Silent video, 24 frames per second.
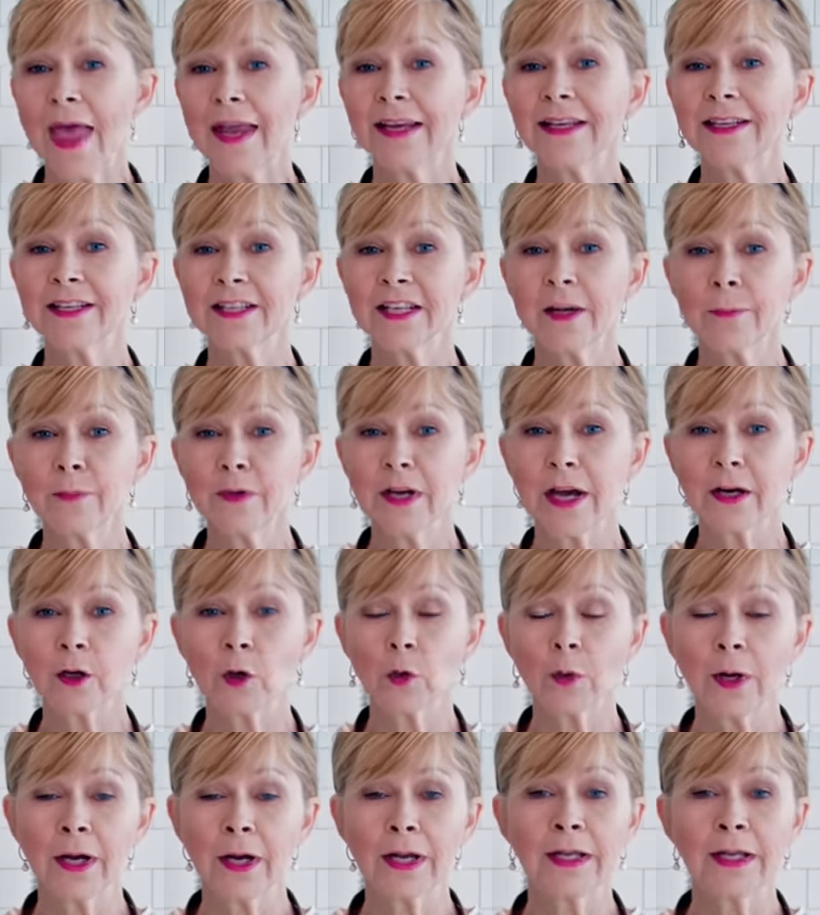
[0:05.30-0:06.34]
Flag and tip
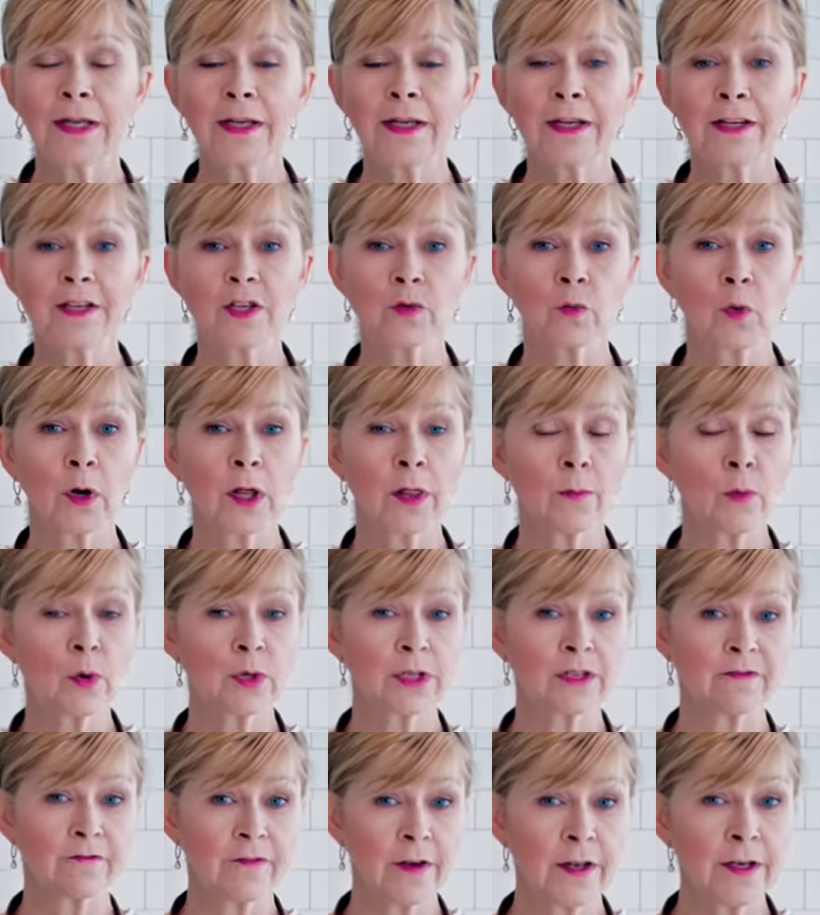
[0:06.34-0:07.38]
decorating is one of the
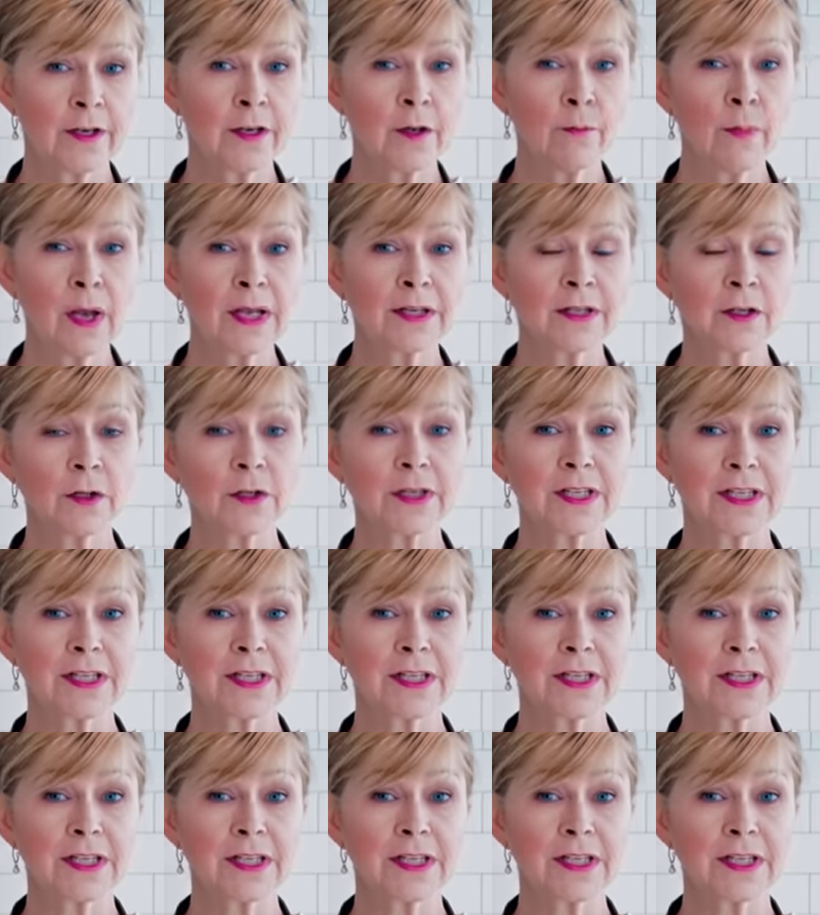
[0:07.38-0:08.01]
most fundamental